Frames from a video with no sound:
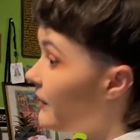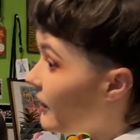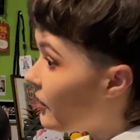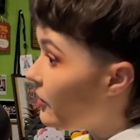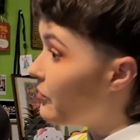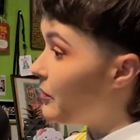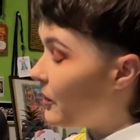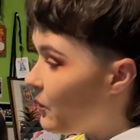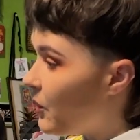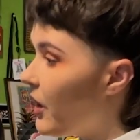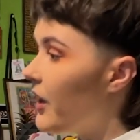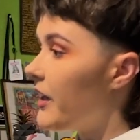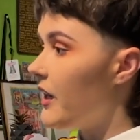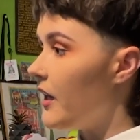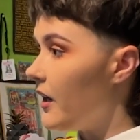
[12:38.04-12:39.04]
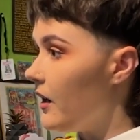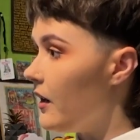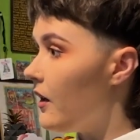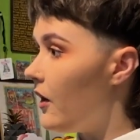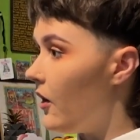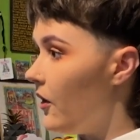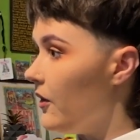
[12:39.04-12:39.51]
that you've been
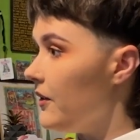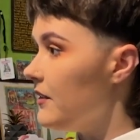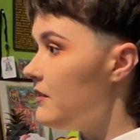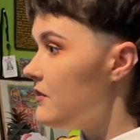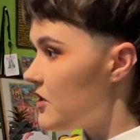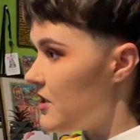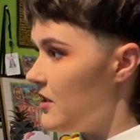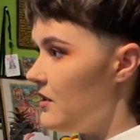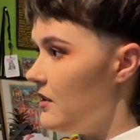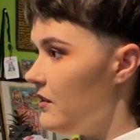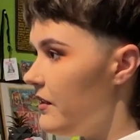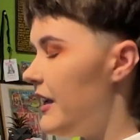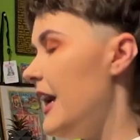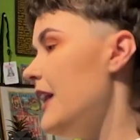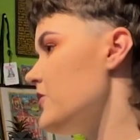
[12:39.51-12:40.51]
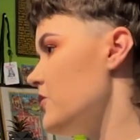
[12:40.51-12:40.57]
working on to get